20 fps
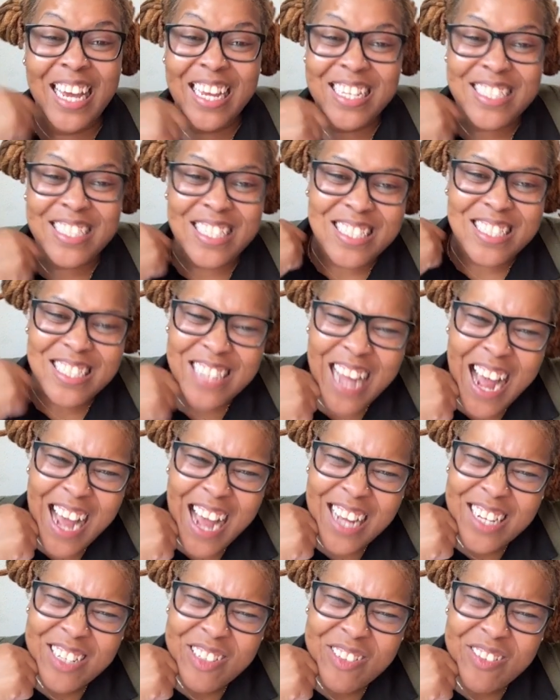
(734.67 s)
As a
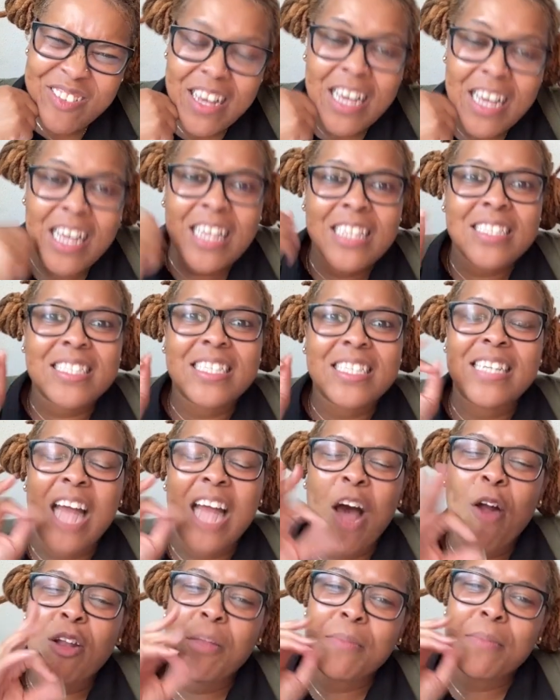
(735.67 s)
child, to
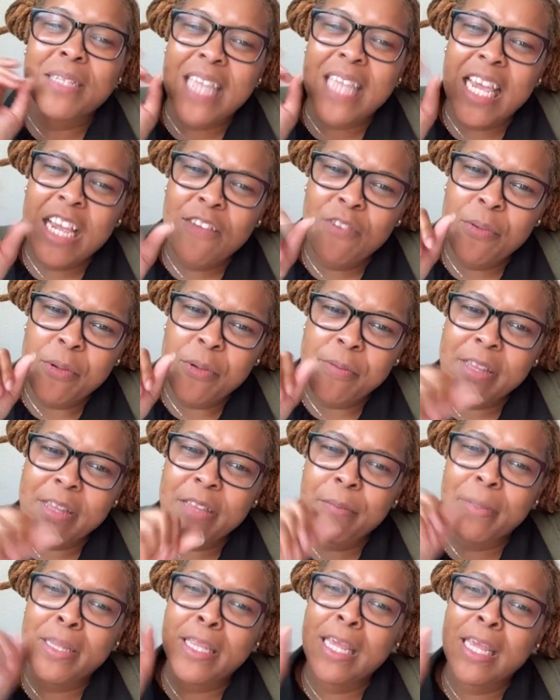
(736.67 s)
not only be taken from your
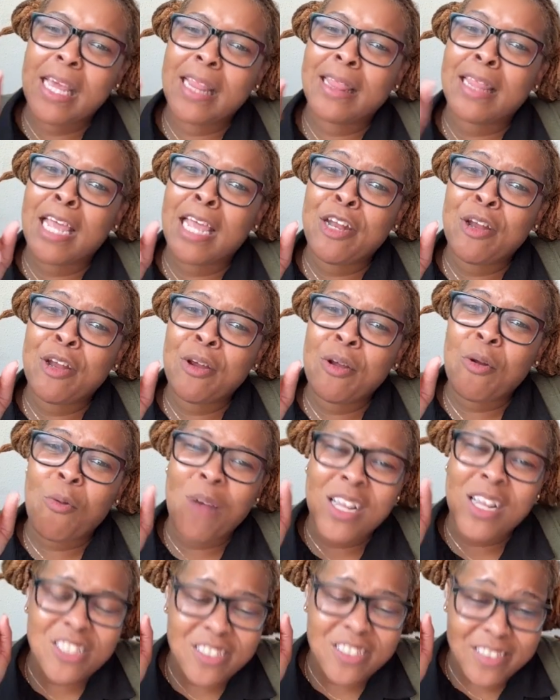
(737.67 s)
mother, but then later
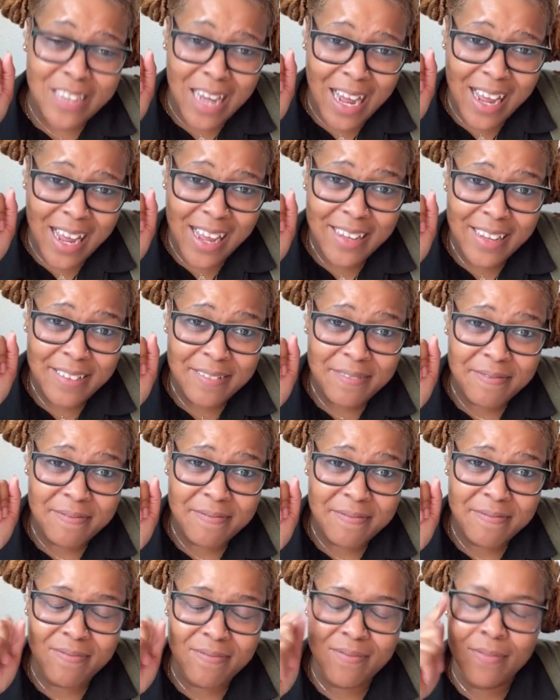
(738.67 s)
watch her die,
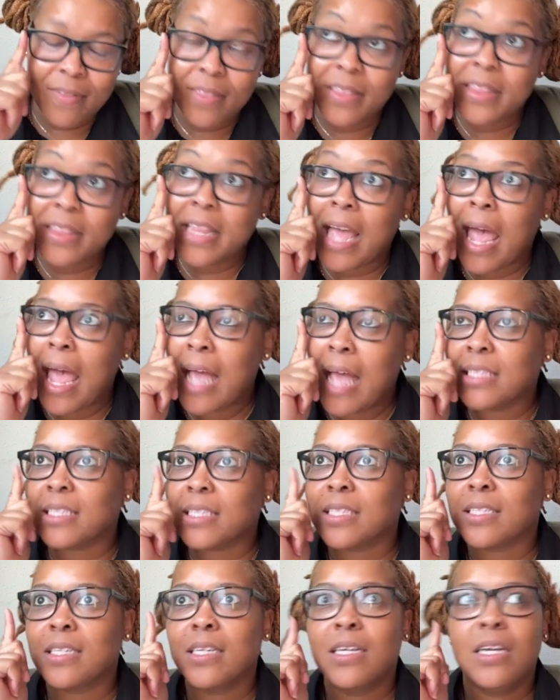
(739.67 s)

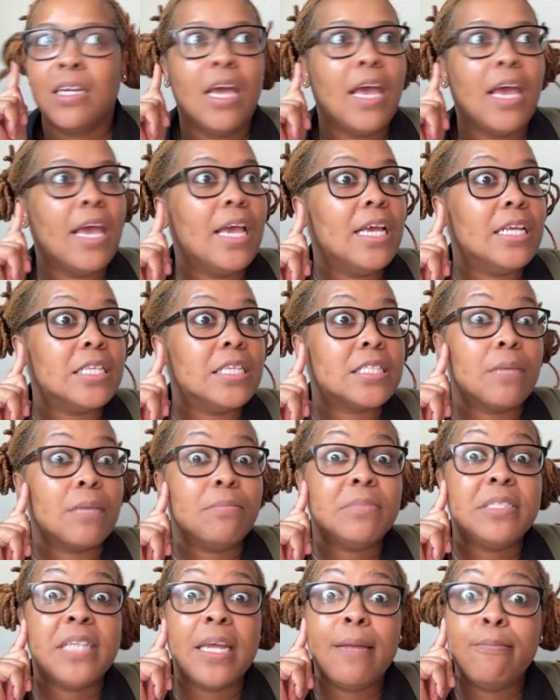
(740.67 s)
that is
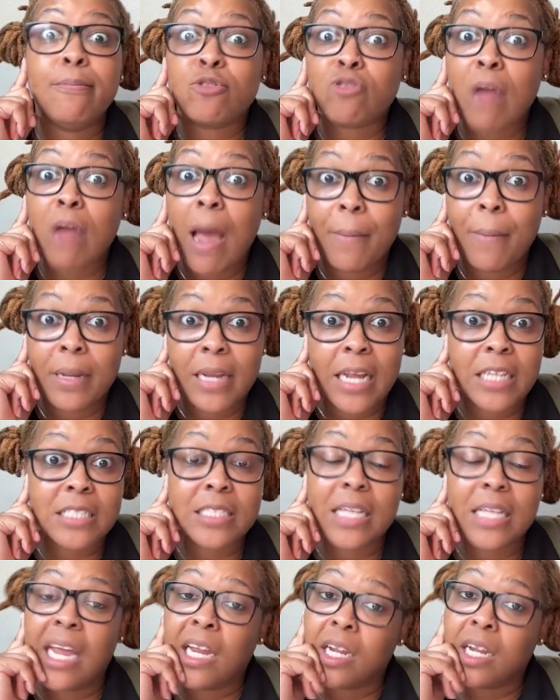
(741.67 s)
some deep trauma
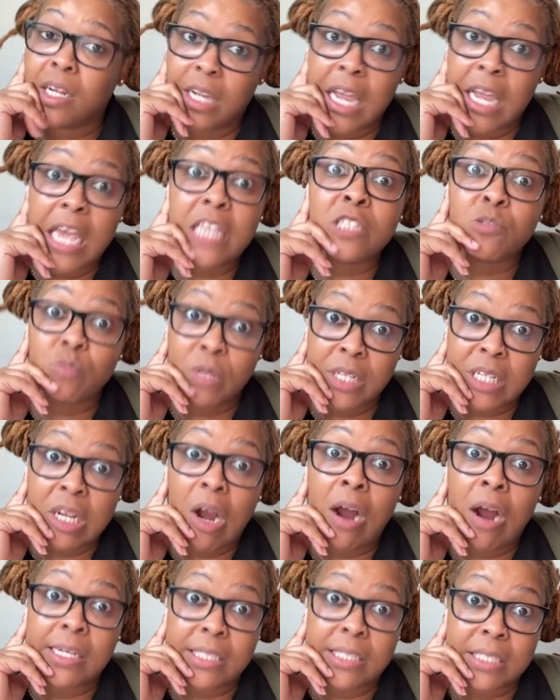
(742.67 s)
that's like, it's really
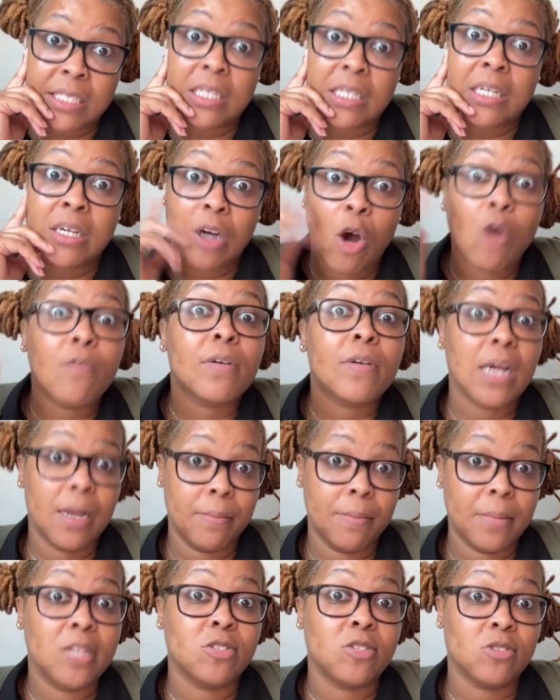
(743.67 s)
hard to
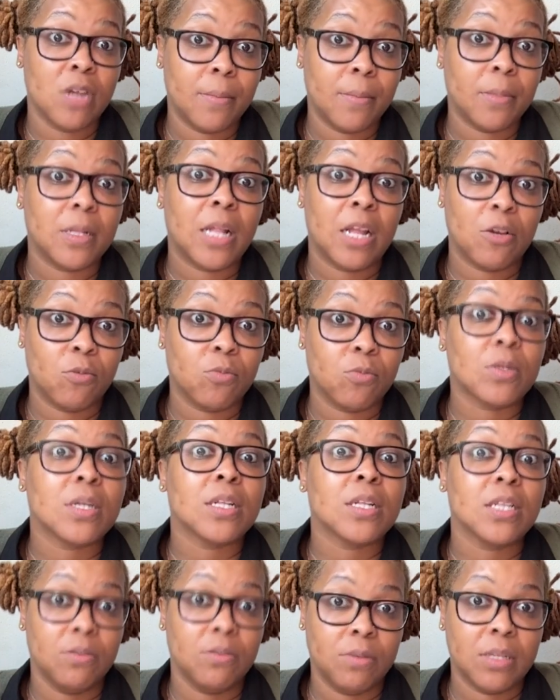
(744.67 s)
overcome that trauma. Like
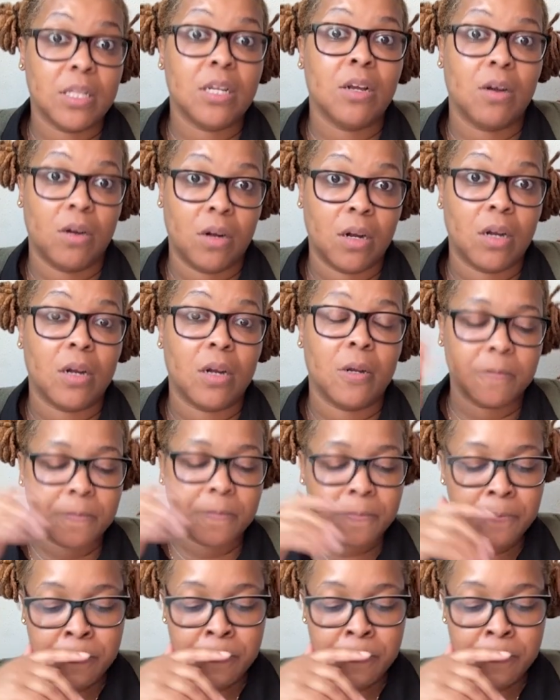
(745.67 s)
really, really hard.